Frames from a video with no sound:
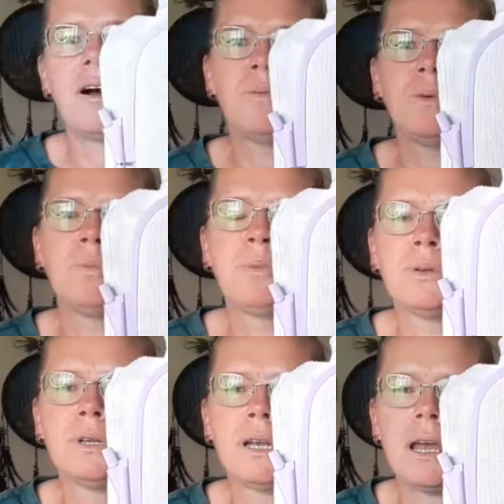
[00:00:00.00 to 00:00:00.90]
I will
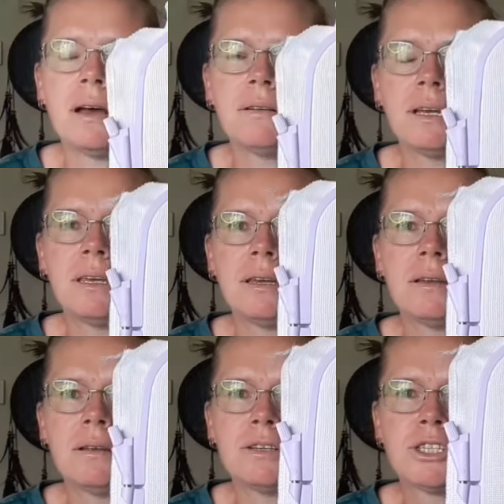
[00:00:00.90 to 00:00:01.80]
pull it out
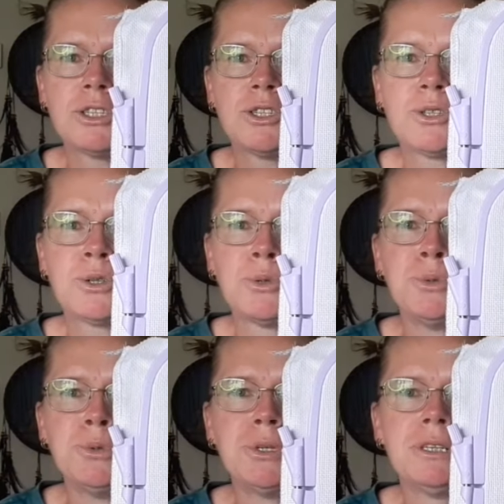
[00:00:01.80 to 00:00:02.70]
again
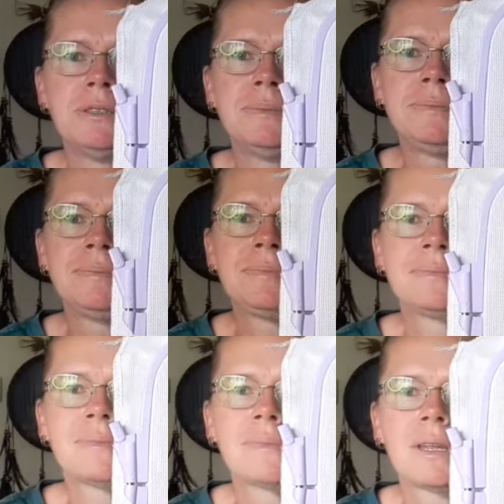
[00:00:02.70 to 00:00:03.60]
soon.
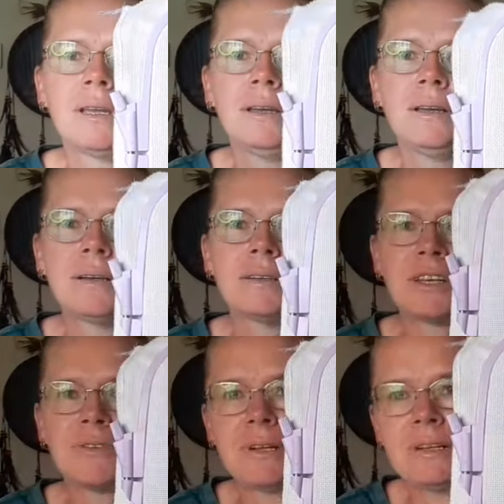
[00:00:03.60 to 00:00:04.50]

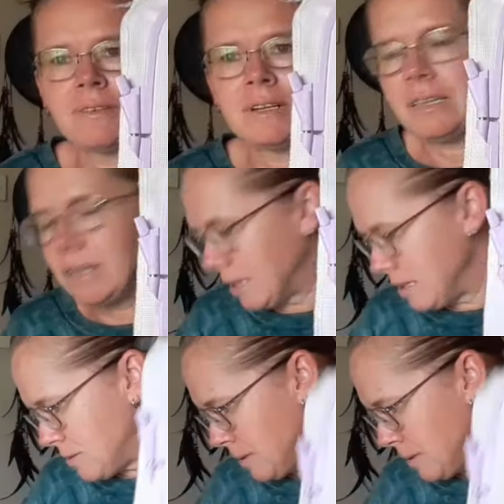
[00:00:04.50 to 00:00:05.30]
So I really like this